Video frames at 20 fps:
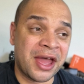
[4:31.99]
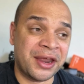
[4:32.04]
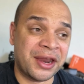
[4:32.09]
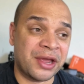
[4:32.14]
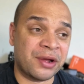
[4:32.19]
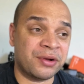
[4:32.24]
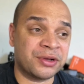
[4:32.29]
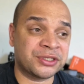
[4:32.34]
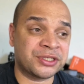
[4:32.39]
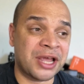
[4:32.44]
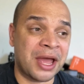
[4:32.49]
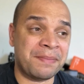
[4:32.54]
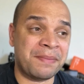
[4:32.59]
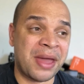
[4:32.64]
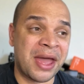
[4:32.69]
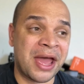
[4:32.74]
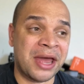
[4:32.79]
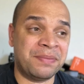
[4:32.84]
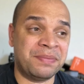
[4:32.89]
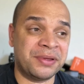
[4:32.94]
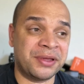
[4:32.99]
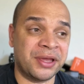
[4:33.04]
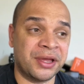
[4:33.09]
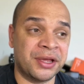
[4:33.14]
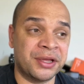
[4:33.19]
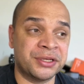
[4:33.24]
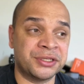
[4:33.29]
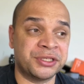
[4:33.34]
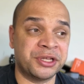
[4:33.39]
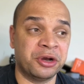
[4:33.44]
And I also got mad
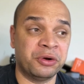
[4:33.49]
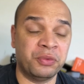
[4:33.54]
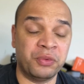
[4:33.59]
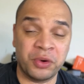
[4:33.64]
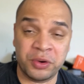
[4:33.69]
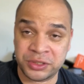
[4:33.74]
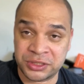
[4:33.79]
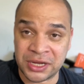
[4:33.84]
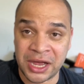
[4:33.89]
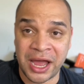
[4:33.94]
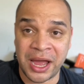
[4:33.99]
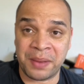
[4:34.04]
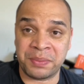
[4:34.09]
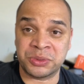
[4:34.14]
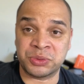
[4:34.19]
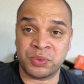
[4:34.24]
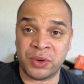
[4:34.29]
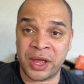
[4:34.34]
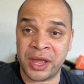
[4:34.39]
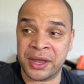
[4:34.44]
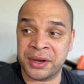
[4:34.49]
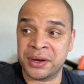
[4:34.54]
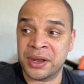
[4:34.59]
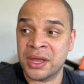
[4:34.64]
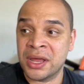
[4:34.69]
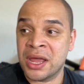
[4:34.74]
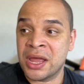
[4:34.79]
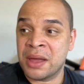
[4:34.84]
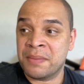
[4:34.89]
because there were times when